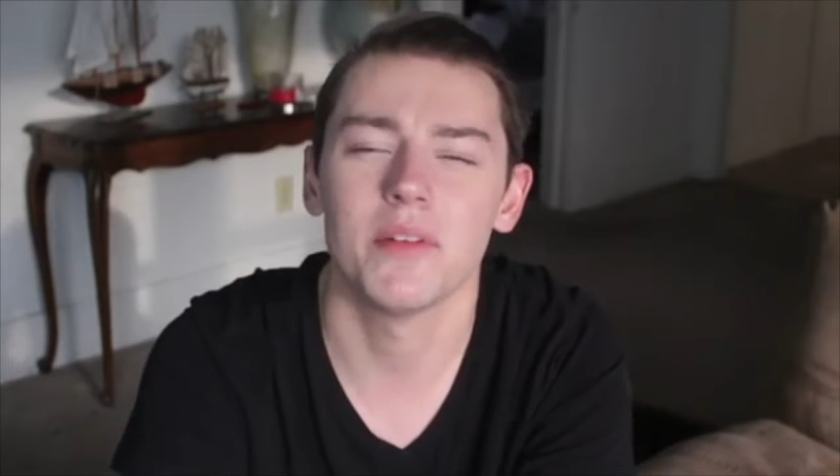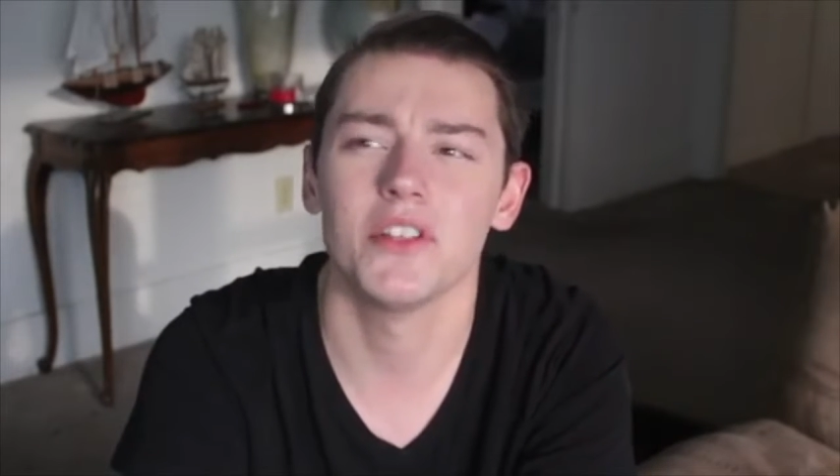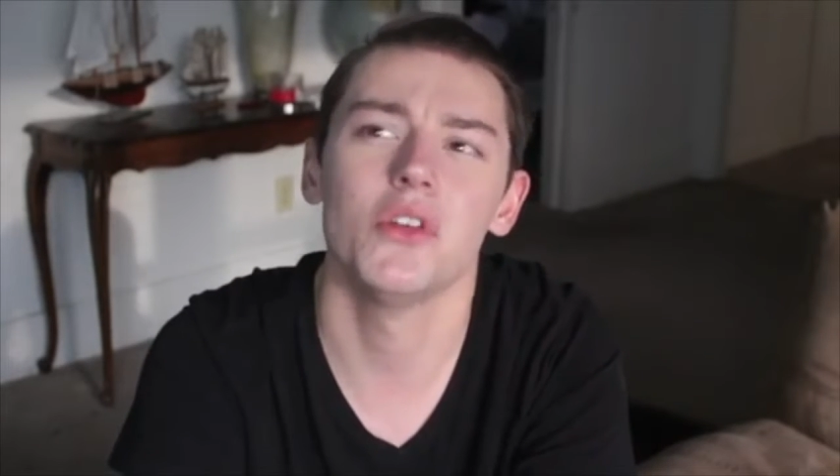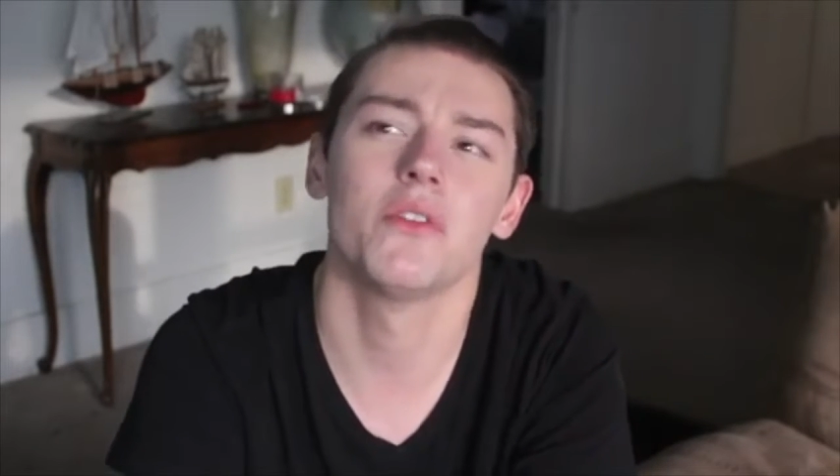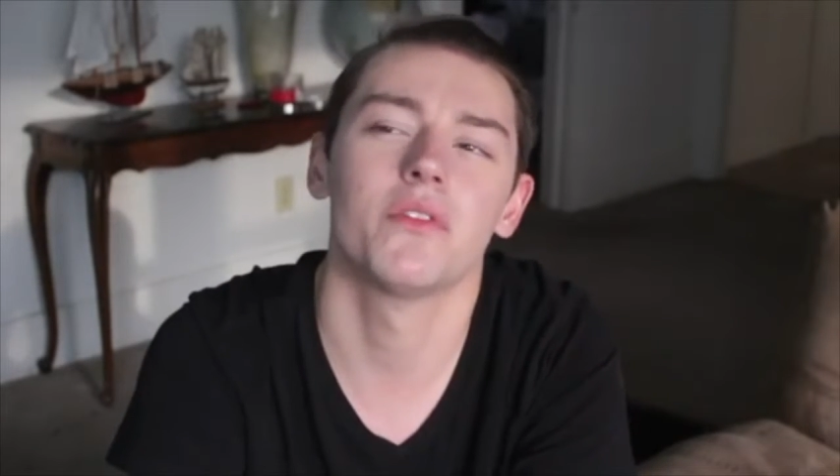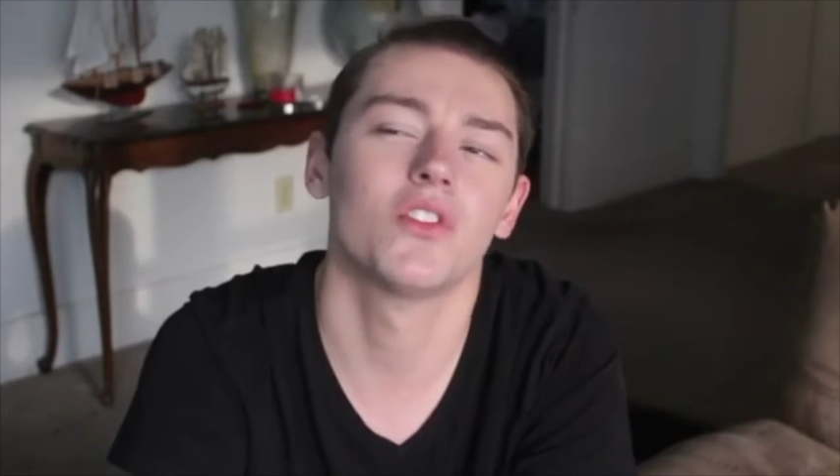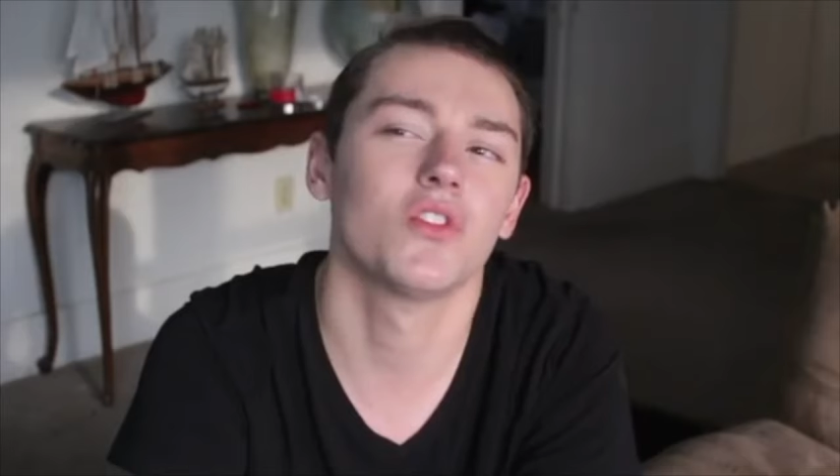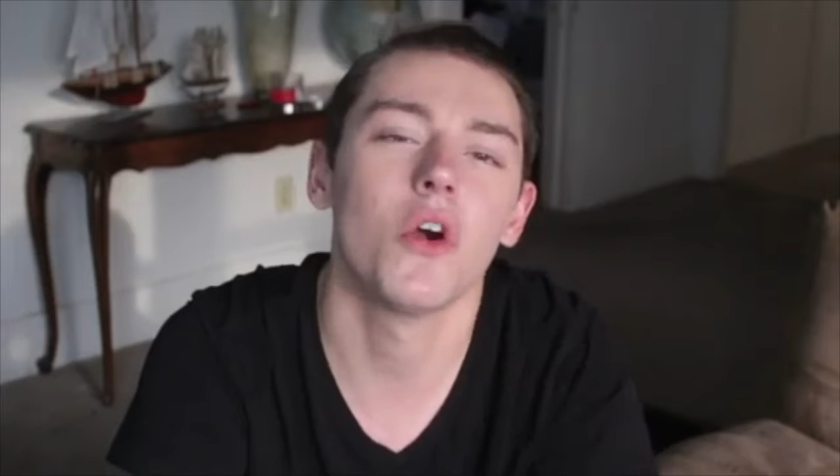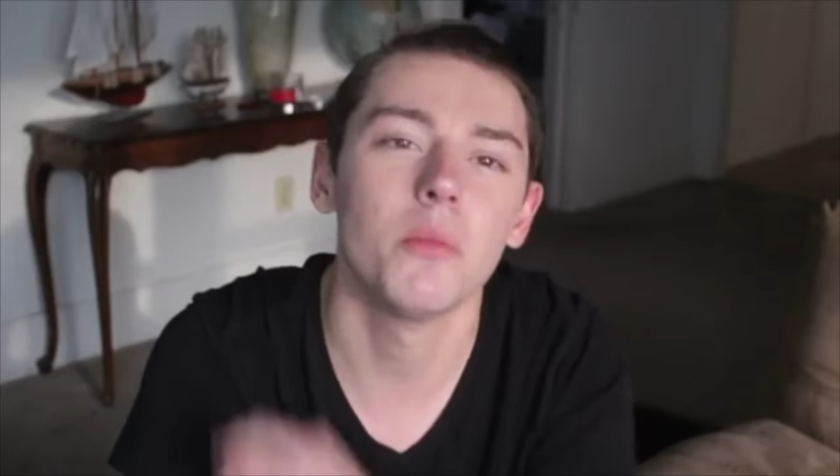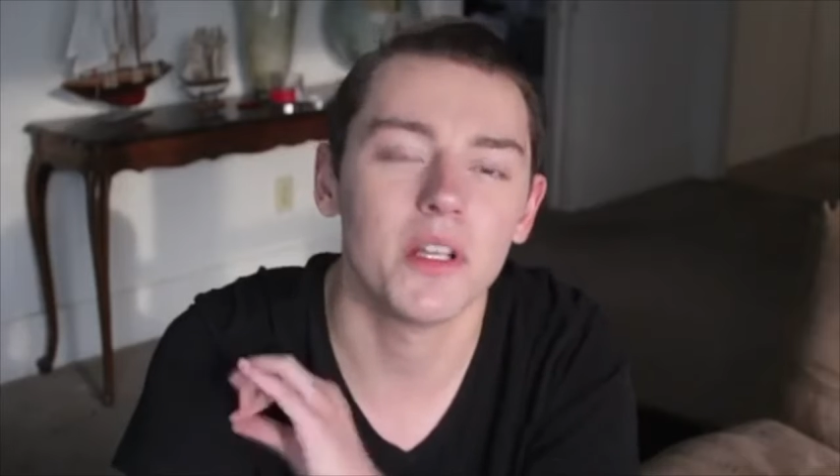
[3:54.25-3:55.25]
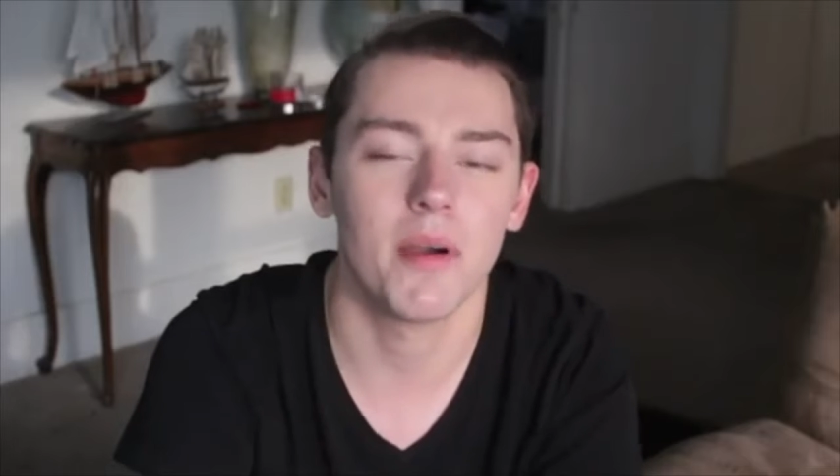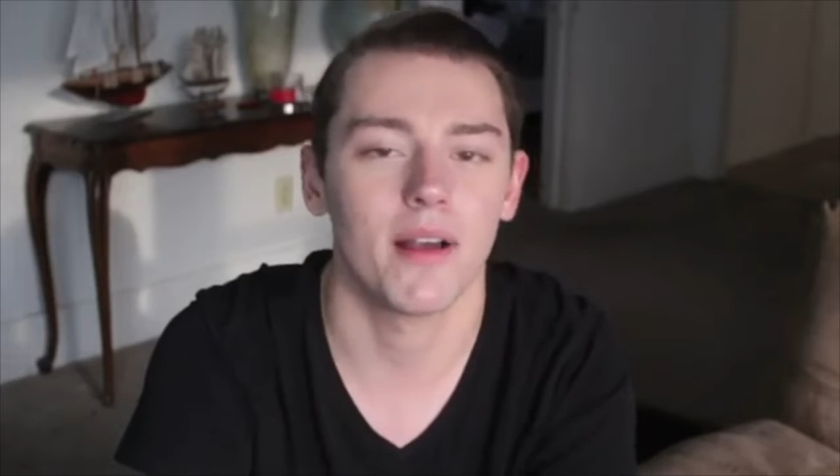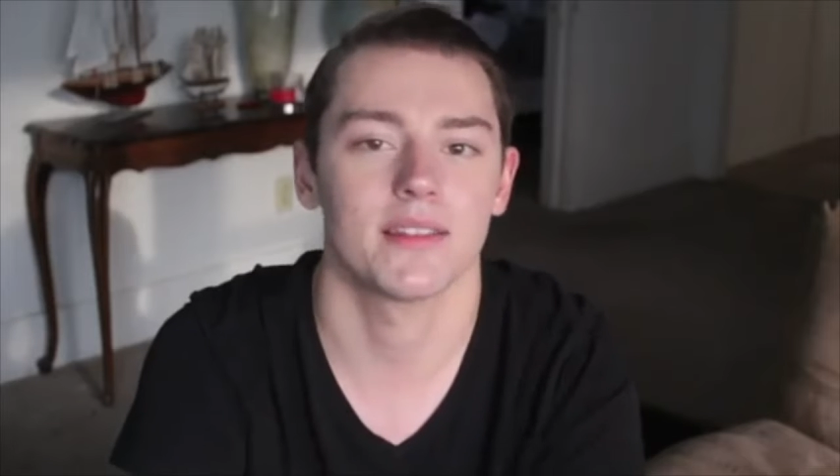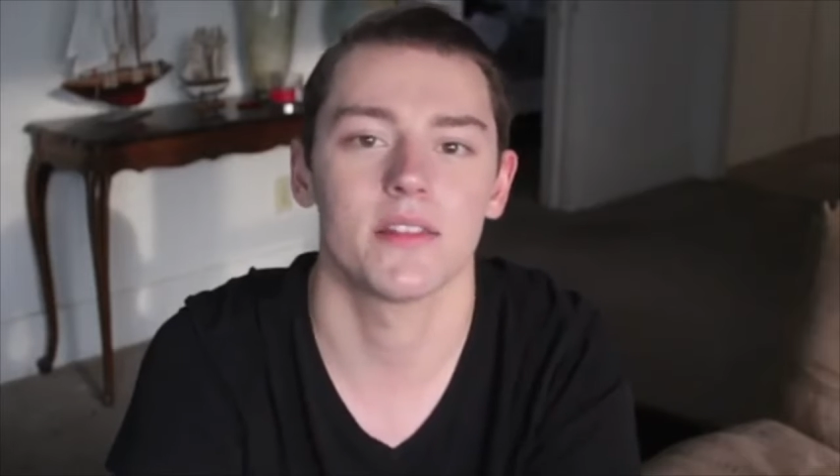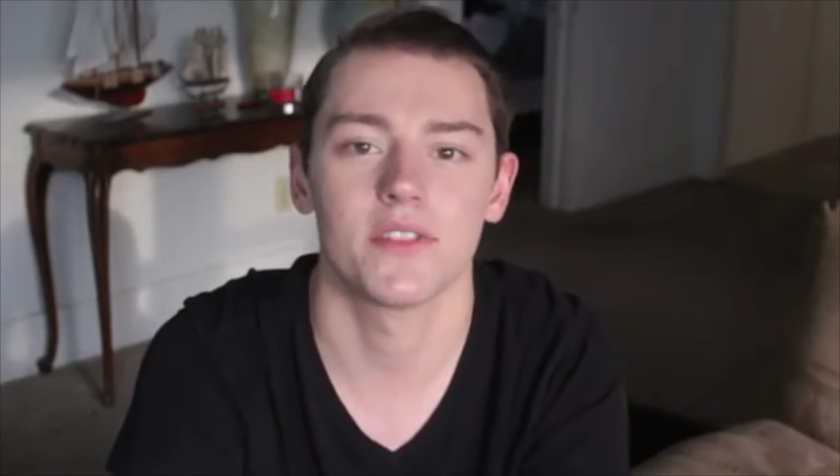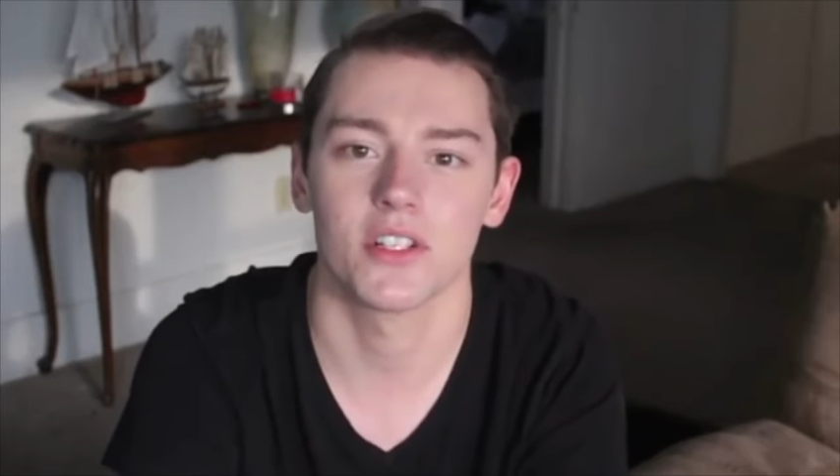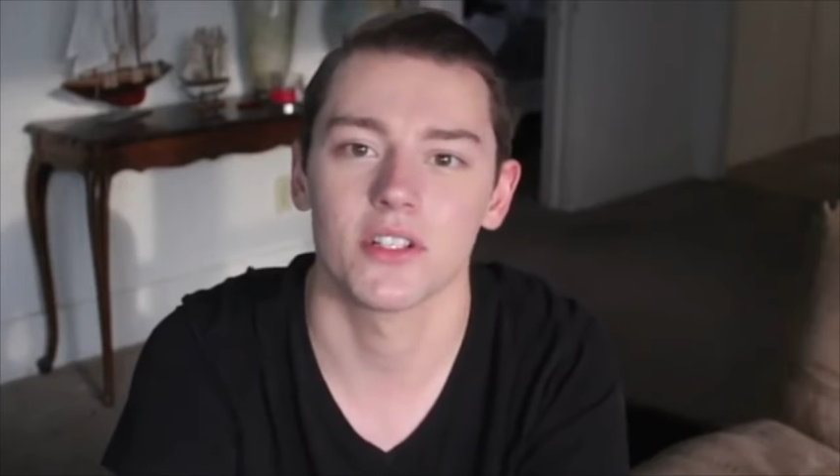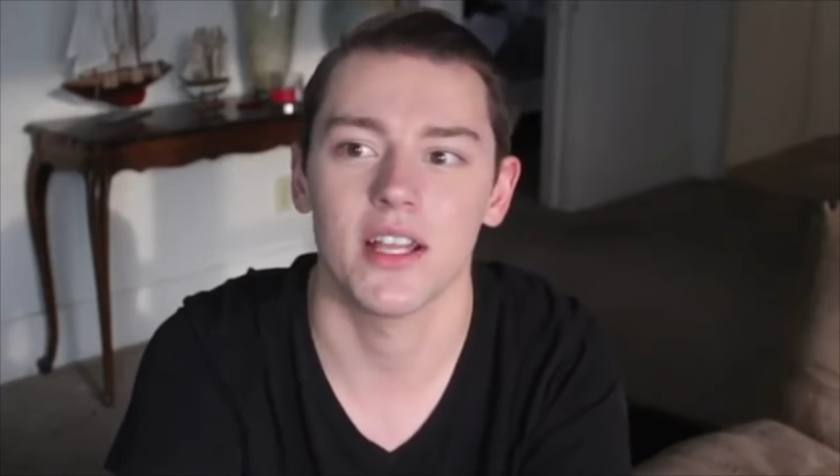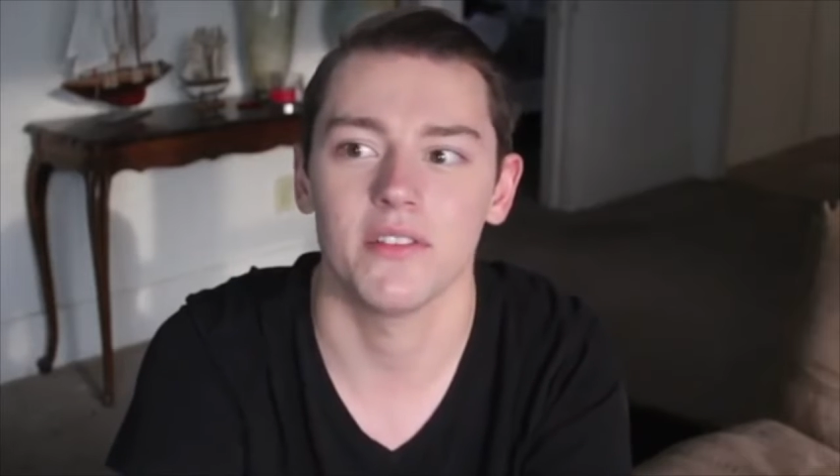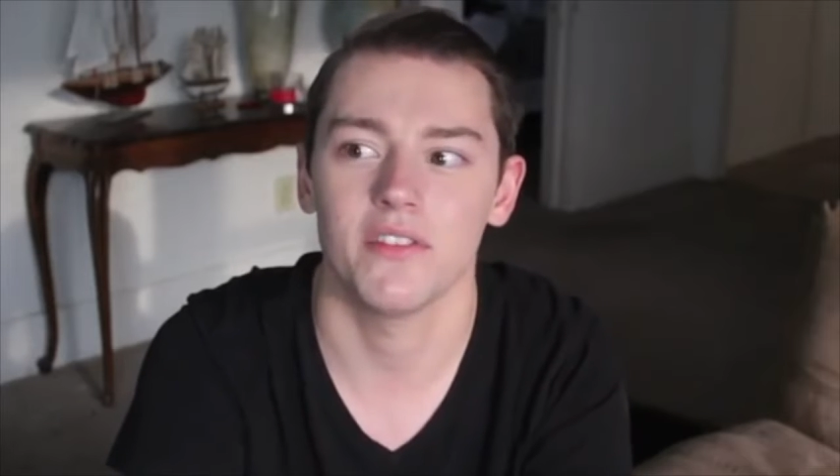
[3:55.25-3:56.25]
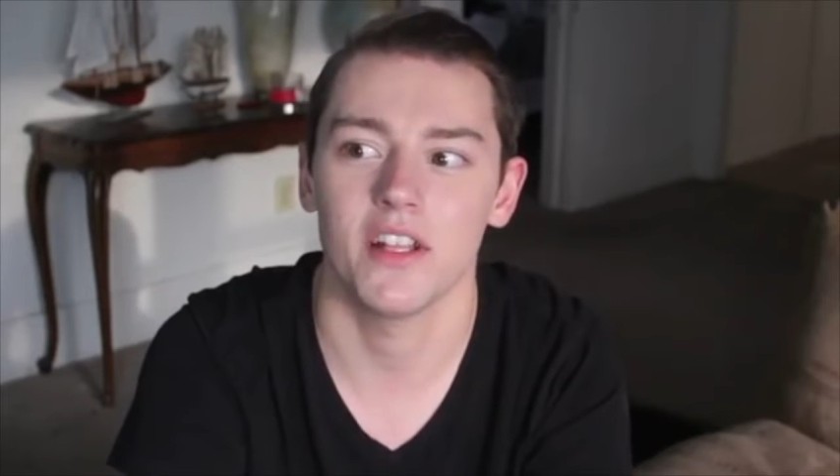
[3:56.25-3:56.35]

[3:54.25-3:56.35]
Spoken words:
but you have so many positives in your life